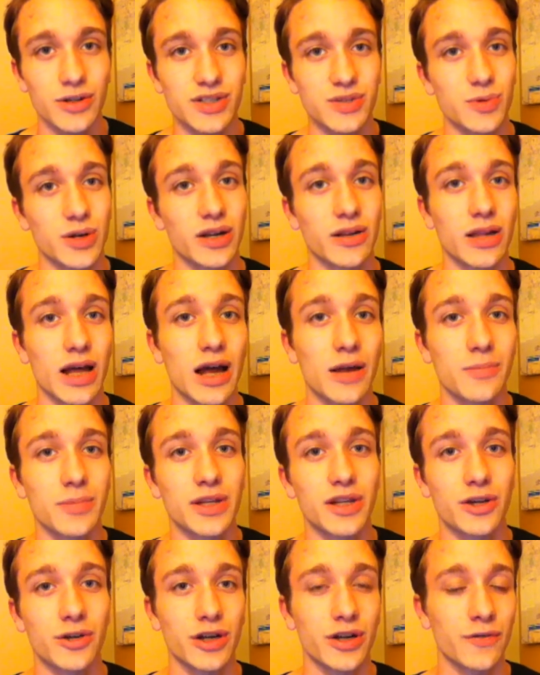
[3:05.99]
It's what allowed me
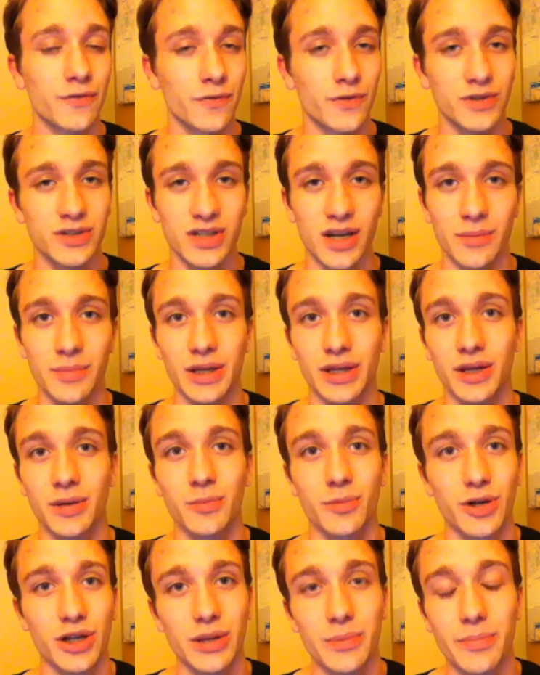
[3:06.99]
to create a full-time
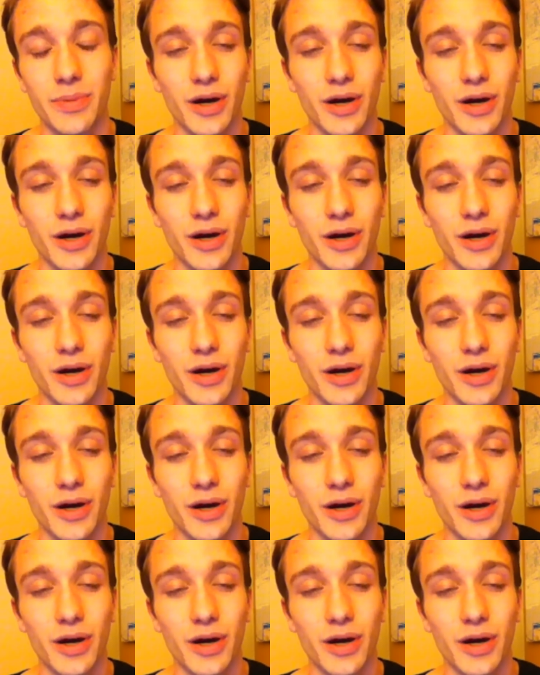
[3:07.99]
income working